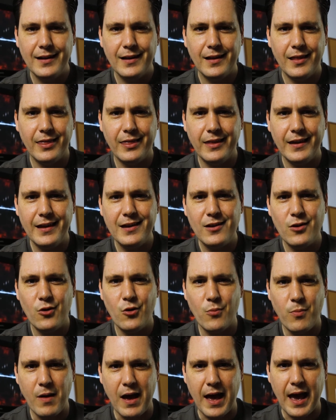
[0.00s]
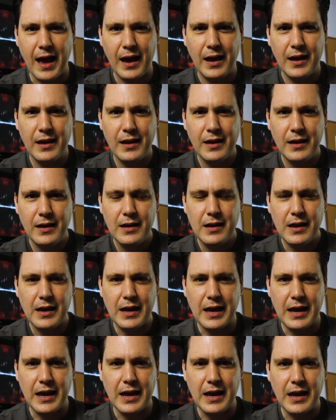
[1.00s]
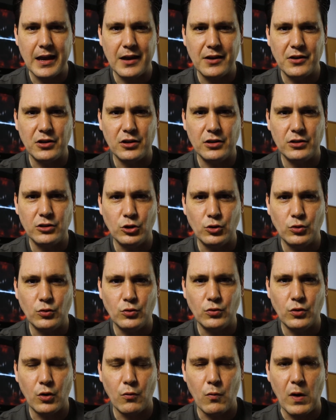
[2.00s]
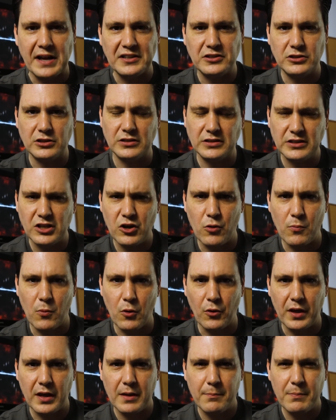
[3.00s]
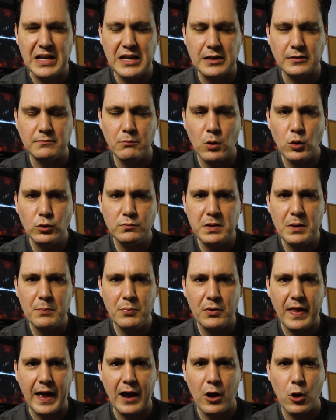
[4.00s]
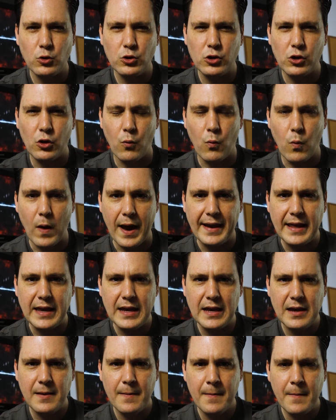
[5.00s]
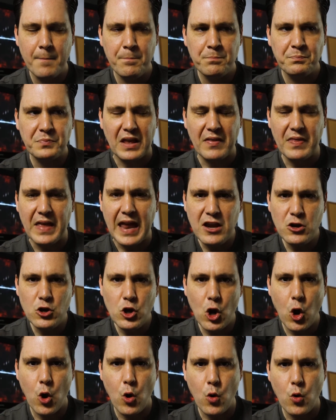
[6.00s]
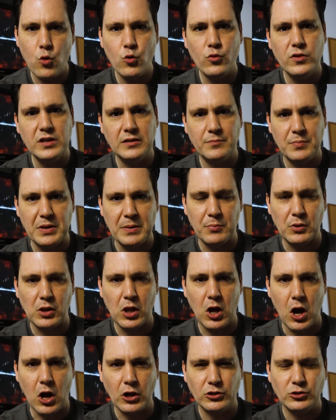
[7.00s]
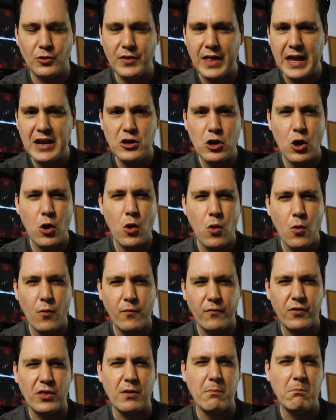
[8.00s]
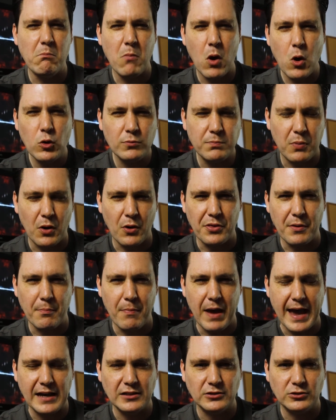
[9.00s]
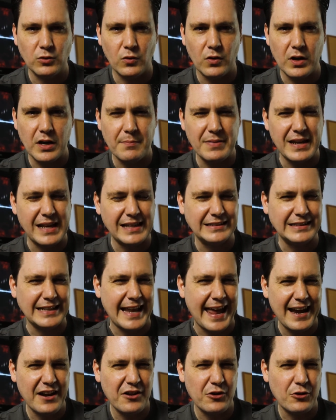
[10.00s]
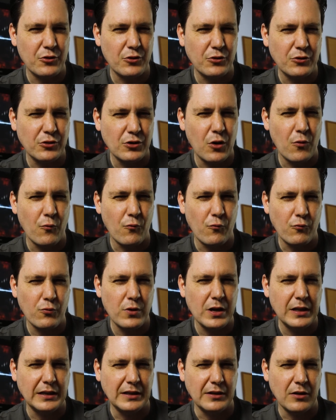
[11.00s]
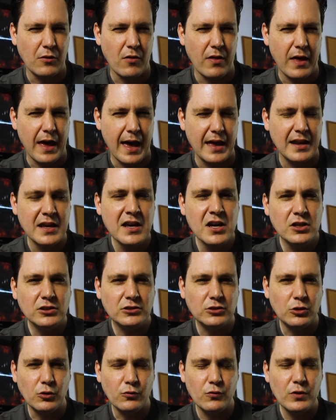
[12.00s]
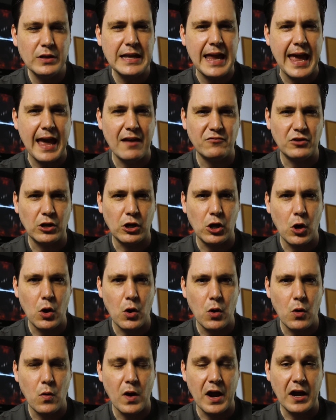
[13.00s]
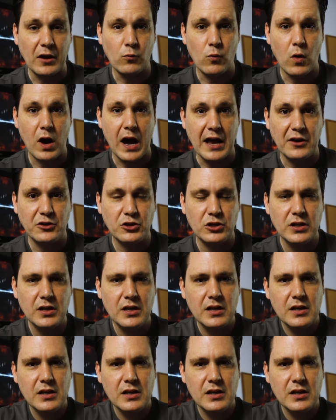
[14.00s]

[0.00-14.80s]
then go back and you watch the ceremony. Because most people that go to the wedding, they know who these people are. So they know for the most part the backstory. But as an editor, you don't really know that. So you really have to go and watch.